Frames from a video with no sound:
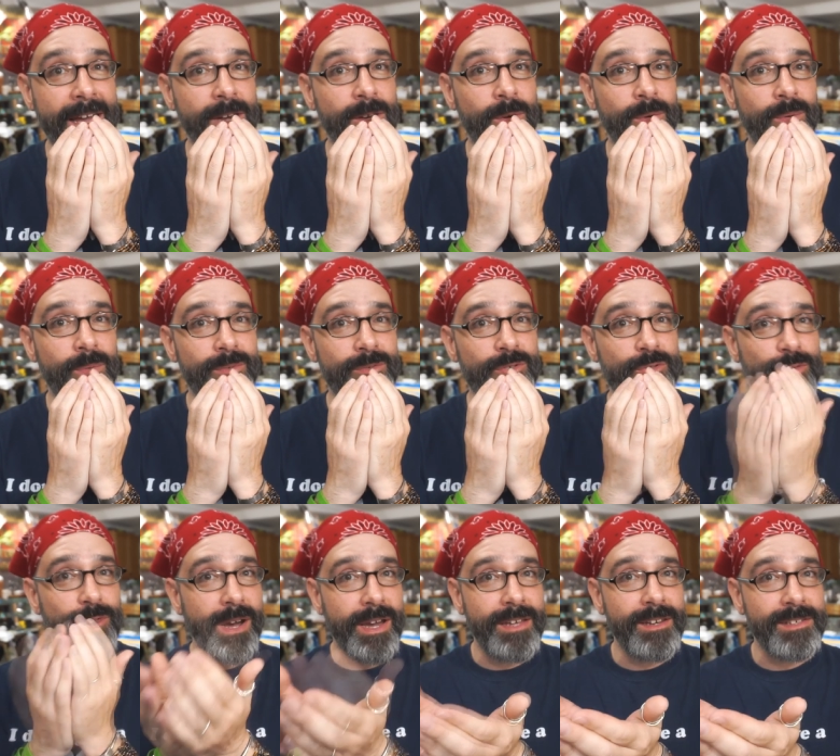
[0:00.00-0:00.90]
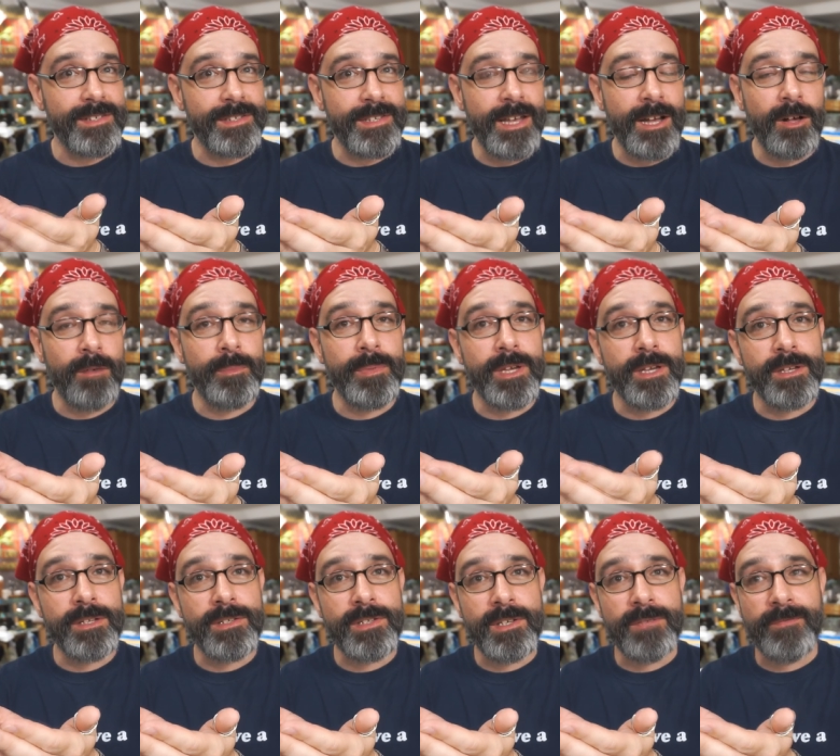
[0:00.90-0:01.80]
I don't try to sell
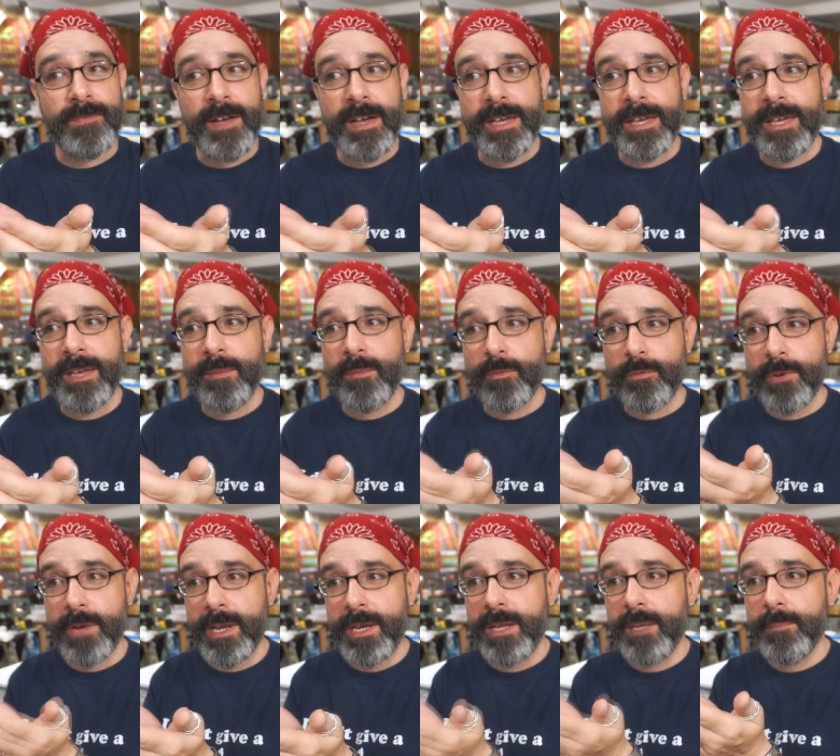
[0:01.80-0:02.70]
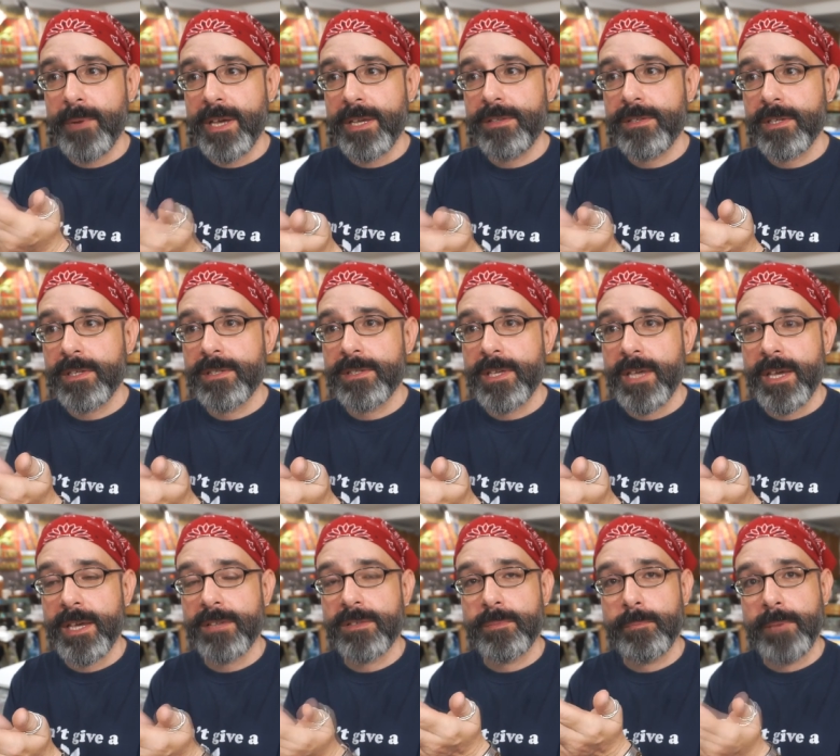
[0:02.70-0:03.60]
because if I am rating my
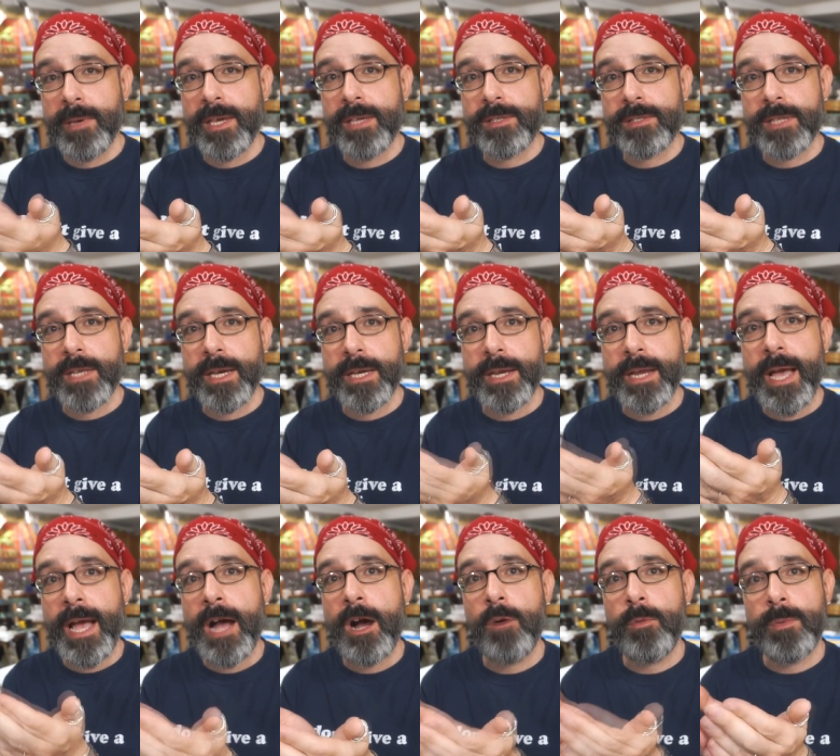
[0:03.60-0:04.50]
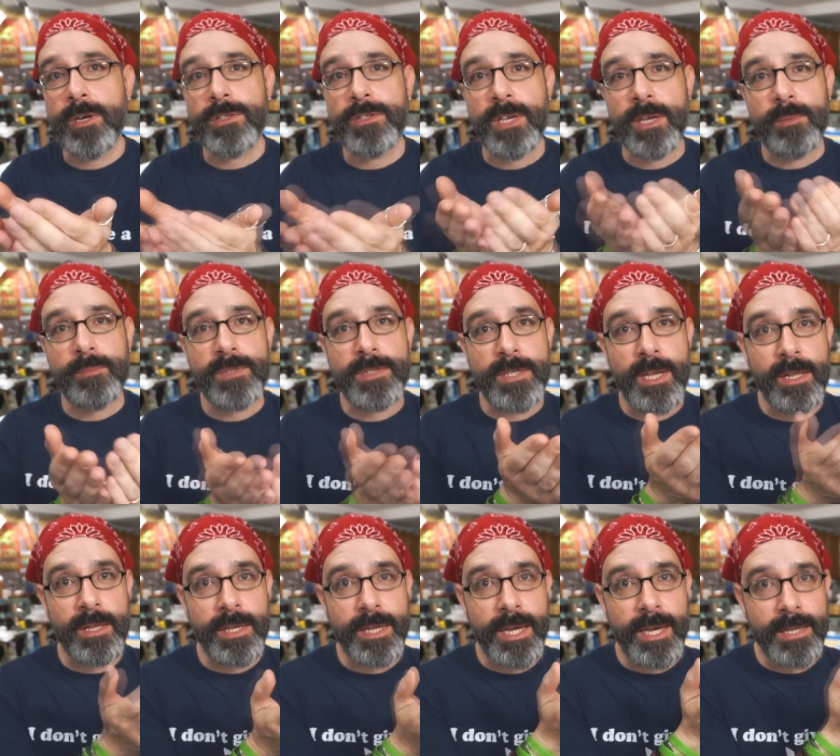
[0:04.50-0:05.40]
success based on how much I'm
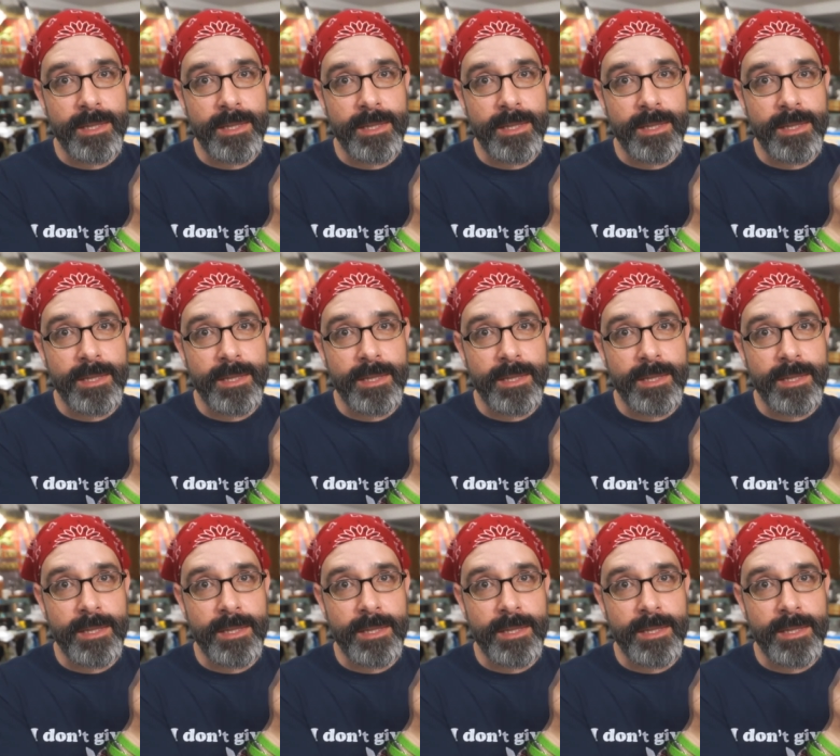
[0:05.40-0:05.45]
selling